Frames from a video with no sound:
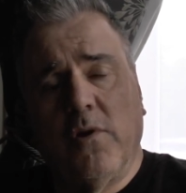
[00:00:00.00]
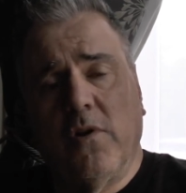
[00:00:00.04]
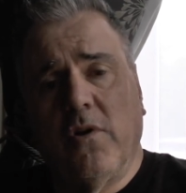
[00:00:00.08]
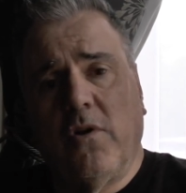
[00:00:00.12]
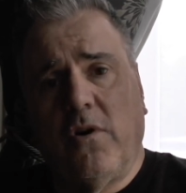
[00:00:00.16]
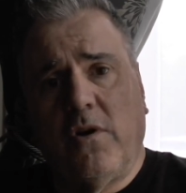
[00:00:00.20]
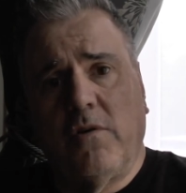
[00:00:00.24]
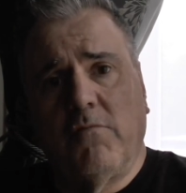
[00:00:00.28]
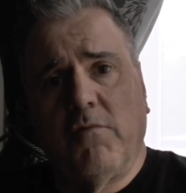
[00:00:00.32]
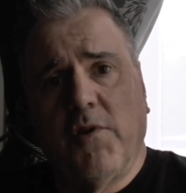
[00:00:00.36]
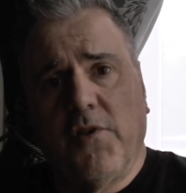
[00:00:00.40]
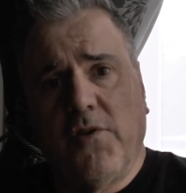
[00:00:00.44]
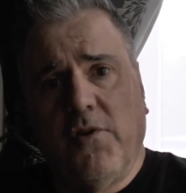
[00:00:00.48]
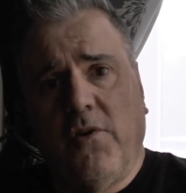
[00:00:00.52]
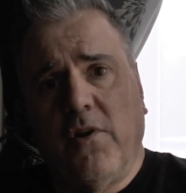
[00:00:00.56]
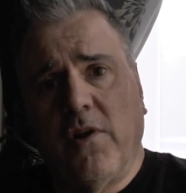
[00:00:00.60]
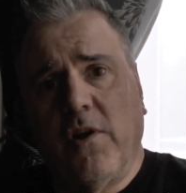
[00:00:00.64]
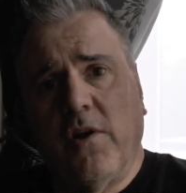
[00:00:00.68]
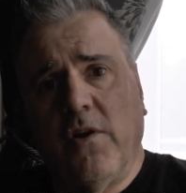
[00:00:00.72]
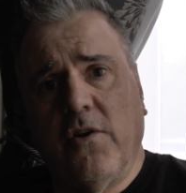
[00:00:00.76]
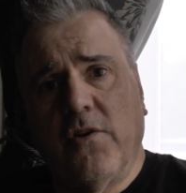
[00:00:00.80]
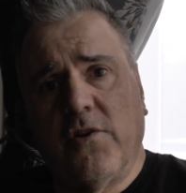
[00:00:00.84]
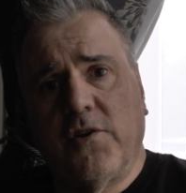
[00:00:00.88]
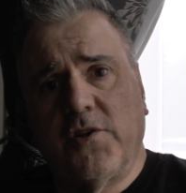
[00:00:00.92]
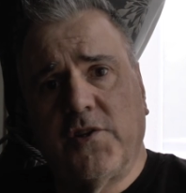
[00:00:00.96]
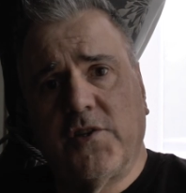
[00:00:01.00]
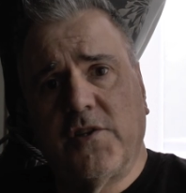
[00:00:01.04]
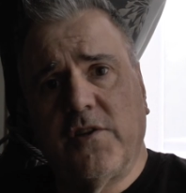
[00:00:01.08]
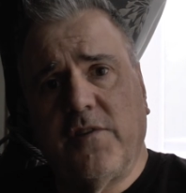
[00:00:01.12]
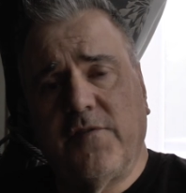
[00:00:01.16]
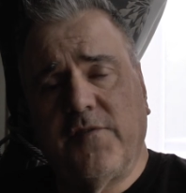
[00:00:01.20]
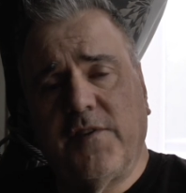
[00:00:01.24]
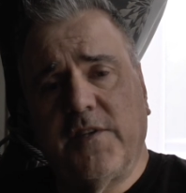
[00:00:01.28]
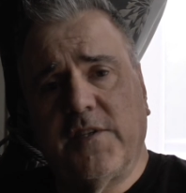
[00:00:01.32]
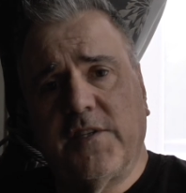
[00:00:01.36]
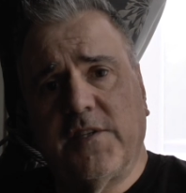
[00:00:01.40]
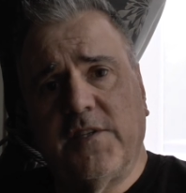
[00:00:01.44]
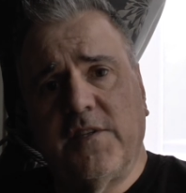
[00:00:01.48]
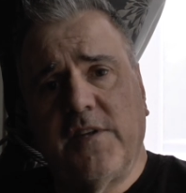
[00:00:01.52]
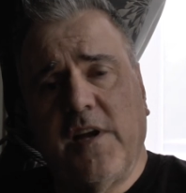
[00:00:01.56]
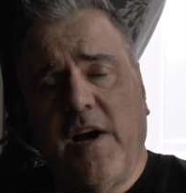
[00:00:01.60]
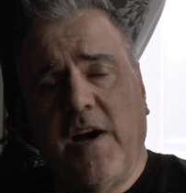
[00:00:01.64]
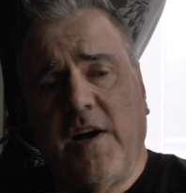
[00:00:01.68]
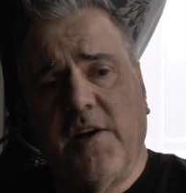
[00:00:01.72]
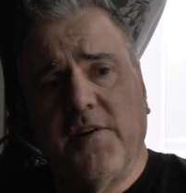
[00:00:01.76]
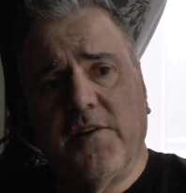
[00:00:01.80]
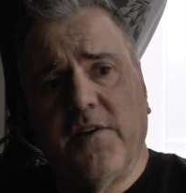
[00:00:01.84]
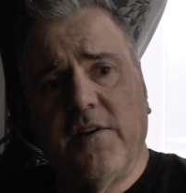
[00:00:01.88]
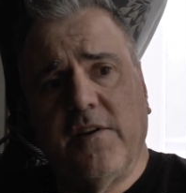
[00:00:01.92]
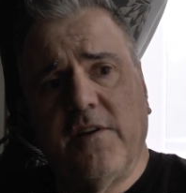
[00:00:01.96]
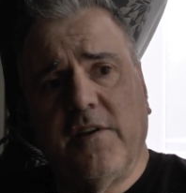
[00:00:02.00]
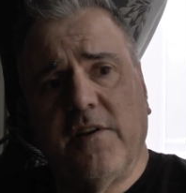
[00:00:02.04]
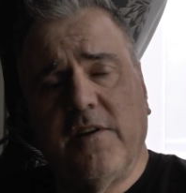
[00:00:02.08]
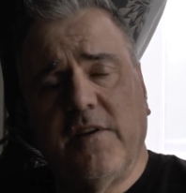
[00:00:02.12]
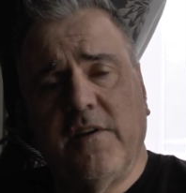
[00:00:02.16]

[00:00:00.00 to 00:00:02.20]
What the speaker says: along with all the other stuff. It's not